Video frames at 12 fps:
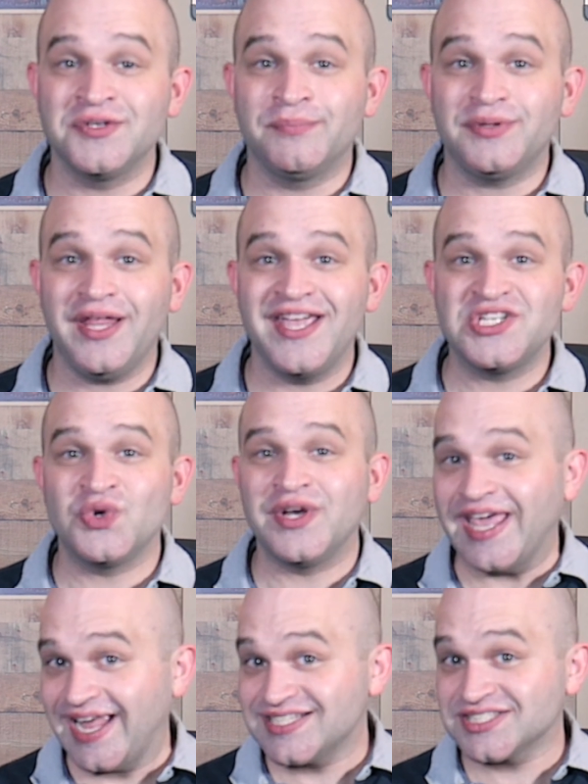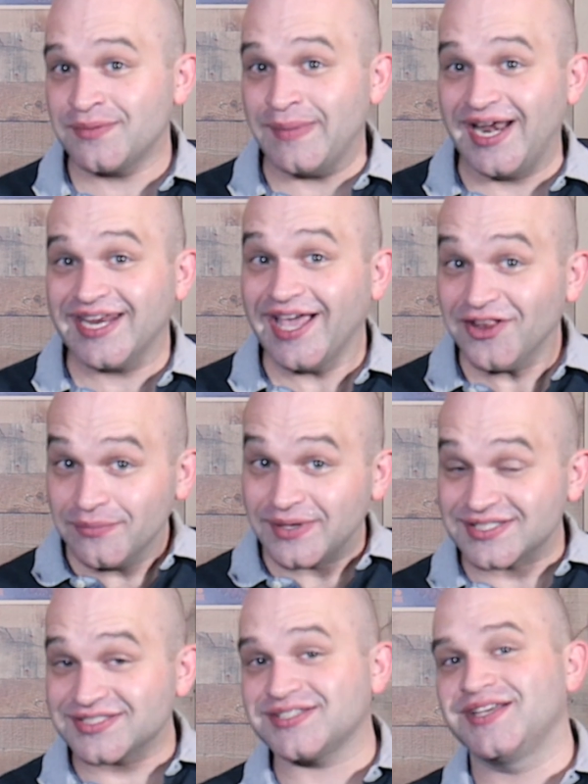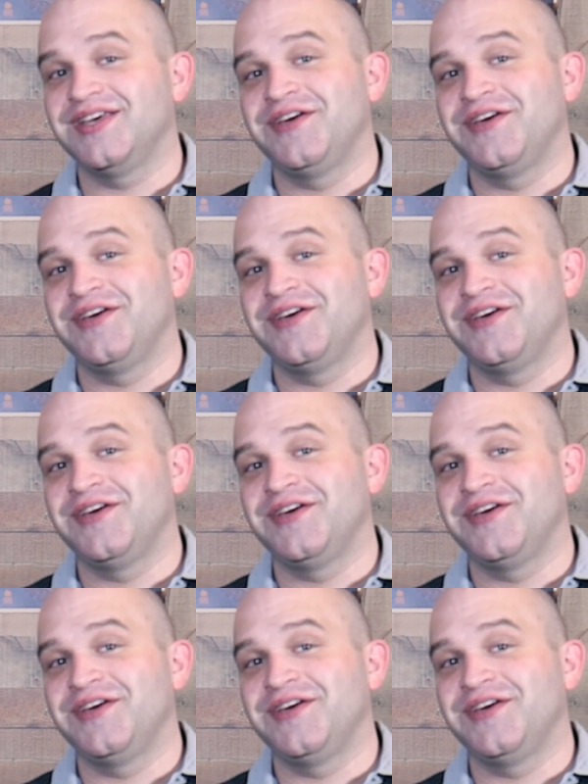in play to enhance thematic elements.